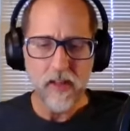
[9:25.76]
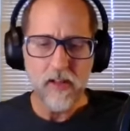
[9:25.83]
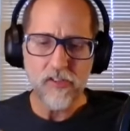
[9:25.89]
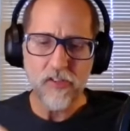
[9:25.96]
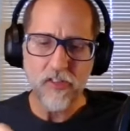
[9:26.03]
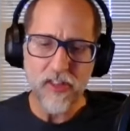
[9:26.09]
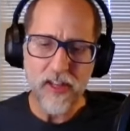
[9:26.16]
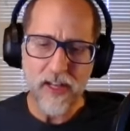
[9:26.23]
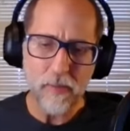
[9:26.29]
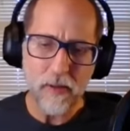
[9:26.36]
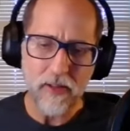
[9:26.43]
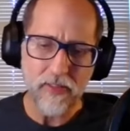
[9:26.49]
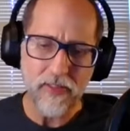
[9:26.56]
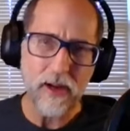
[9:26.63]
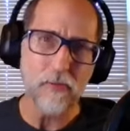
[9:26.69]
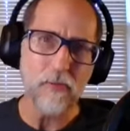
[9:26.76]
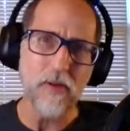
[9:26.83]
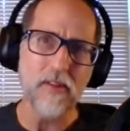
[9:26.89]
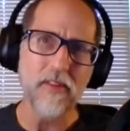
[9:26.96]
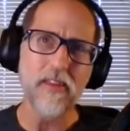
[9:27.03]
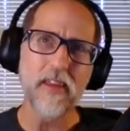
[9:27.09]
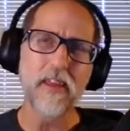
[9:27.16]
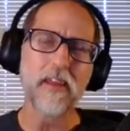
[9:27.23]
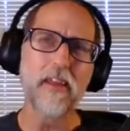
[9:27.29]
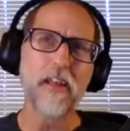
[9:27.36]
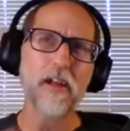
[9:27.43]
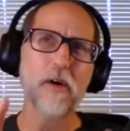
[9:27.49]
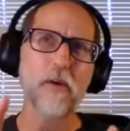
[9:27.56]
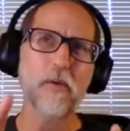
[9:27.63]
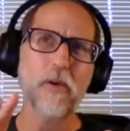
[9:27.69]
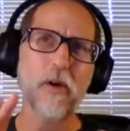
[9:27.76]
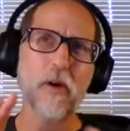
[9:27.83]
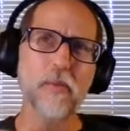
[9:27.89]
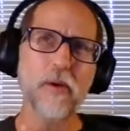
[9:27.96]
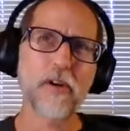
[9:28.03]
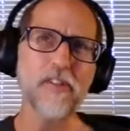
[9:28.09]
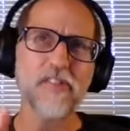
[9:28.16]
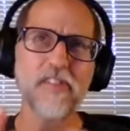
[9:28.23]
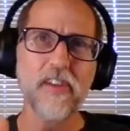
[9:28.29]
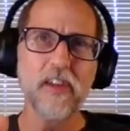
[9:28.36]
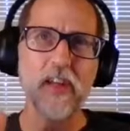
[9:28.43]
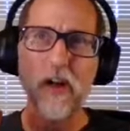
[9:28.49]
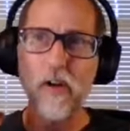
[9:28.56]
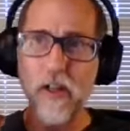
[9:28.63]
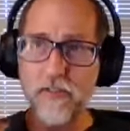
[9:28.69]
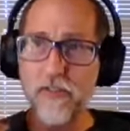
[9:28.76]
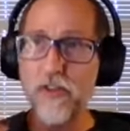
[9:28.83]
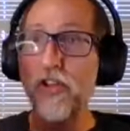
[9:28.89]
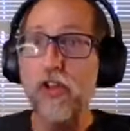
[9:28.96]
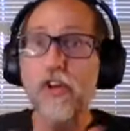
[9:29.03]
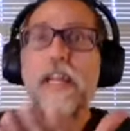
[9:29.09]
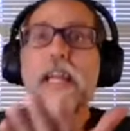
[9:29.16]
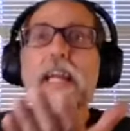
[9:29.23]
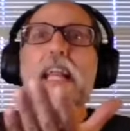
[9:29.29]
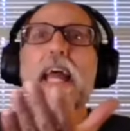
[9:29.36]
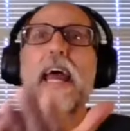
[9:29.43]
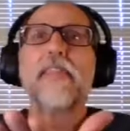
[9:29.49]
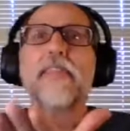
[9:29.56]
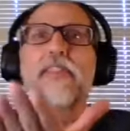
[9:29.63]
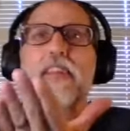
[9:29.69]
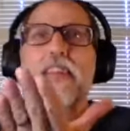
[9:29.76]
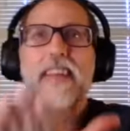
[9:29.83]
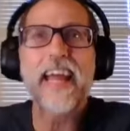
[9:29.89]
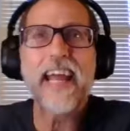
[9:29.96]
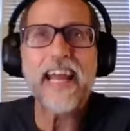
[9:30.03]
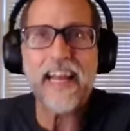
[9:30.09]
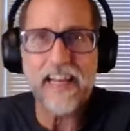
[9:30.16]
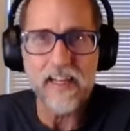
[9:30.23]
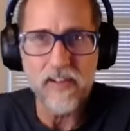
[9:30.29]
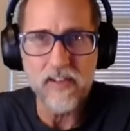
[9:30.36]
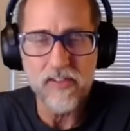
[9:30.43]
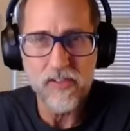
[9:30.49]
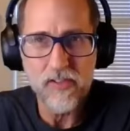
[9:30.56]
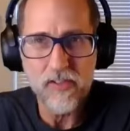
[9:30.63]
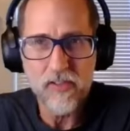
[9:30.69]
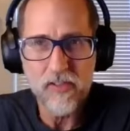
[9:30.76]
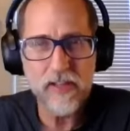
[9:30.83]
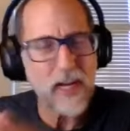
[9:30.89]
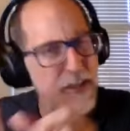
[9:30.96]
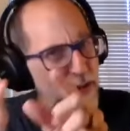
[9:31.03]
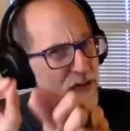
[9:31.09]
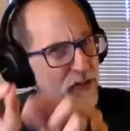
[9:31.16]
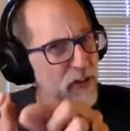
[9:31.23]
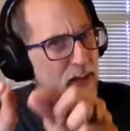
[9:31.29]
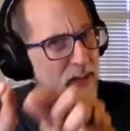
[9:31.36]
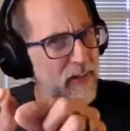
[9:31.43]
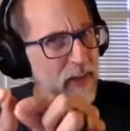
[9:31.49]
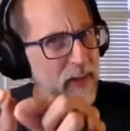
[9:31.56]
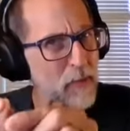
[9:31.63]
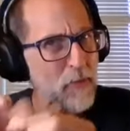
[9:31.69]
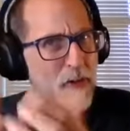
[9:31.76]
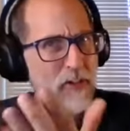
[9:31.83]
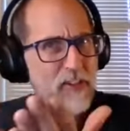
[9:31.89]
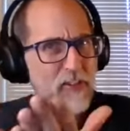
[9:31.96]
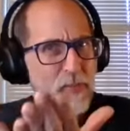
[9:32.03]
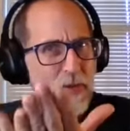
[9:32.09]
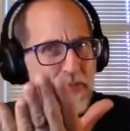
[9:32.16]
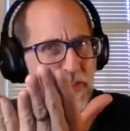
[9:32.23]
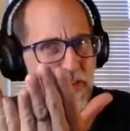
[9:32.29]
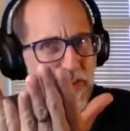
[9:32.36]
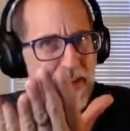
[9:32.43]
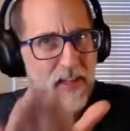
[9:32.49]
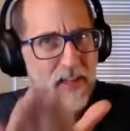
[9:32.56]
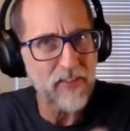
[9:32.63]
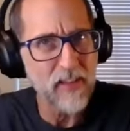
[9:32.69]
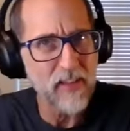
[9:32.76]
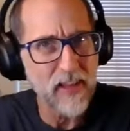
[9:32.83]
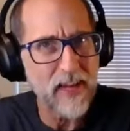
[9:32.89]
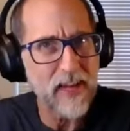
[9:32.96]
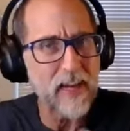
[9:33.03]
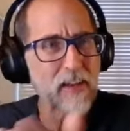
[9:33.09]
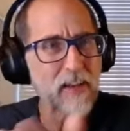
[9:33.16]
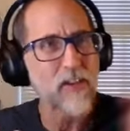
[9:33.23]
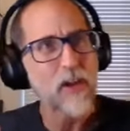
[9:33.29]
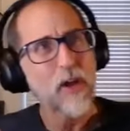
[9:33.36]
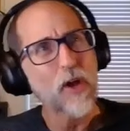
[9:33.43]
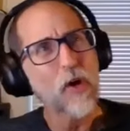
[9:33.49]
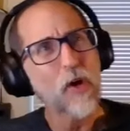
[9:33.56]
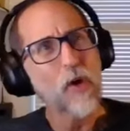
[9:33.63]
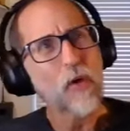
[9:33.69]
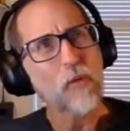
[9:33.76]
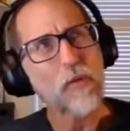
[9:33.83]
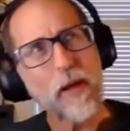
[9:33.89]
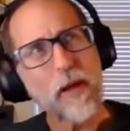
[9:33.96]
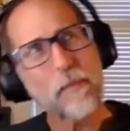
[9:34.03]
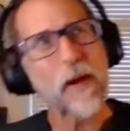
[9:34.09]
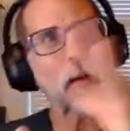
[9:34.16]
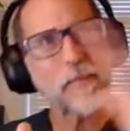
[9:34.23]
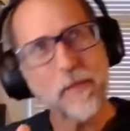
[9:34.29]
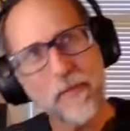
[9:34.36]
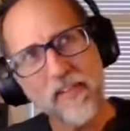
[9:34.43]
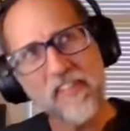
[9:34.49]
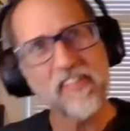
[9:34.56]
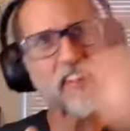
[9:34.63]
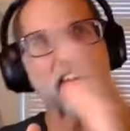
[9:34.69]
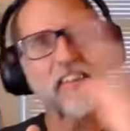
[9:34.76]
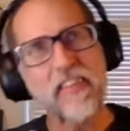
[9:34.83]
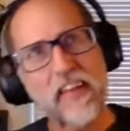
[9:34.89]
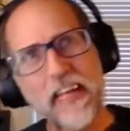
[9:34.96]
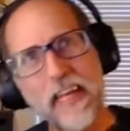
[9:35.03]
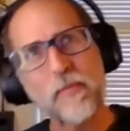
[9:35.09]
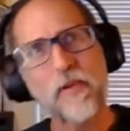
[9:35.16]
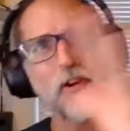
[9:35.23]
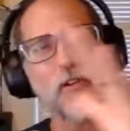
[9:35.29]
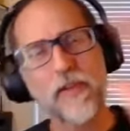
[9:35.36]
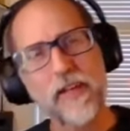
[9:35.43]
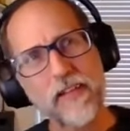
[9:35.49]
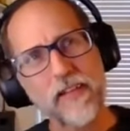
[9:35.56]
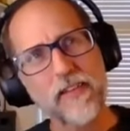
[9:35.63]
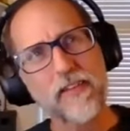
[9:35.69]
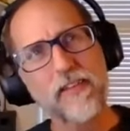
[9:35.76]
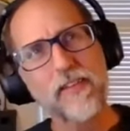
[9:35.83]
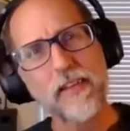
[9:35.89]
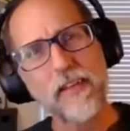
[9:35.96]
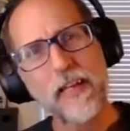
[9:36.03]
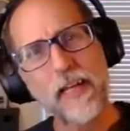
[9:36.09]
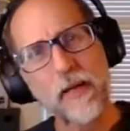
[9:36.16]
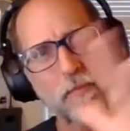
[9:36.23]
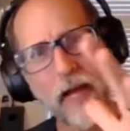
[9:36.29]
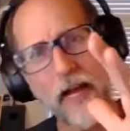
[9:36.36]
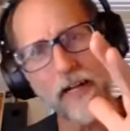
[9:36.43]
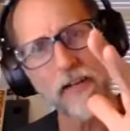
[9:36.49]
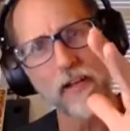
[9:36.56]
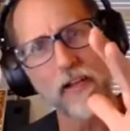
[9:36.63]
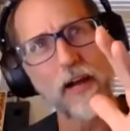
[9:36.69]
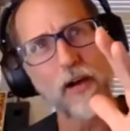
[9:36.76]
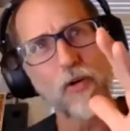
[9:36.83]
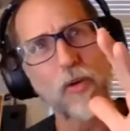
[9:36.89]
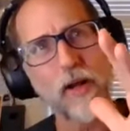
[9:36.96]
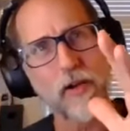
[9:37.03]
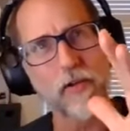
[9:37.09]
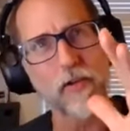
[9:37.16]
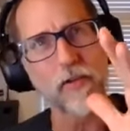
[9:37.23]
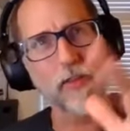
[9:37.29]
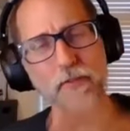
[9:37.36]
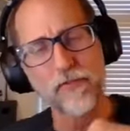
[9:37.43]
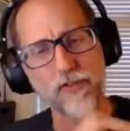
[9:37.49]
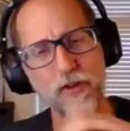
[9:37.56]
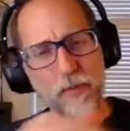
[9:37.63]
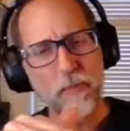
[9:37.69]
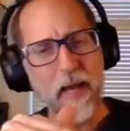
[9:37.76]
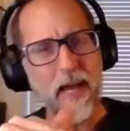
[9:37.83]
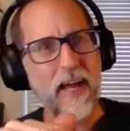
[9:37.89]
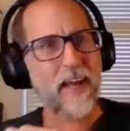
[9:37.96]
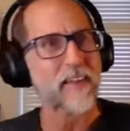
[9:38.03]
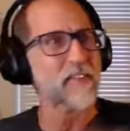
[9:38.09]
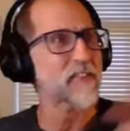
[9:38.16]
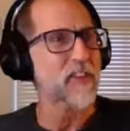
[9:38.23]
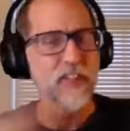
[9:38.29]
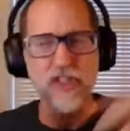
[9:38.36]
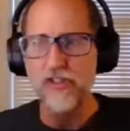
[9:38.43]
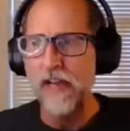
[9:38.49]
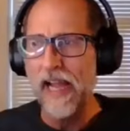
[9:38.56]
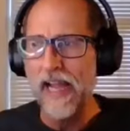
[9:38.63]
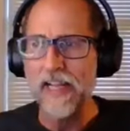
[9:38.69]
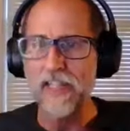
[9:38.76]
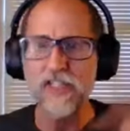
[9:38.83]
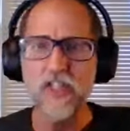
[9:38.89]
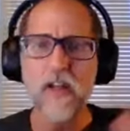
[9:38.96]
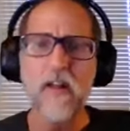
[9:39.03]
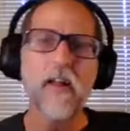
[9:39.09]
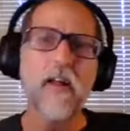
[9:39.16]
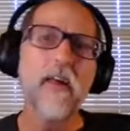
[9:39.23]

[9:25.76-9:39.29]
So think about that with, on both, if you're looking at the land, not just looking at the immigrants, but if you're looking at the land, we could probably see the immigrant impact a lot quicker, the footpaths, the trash.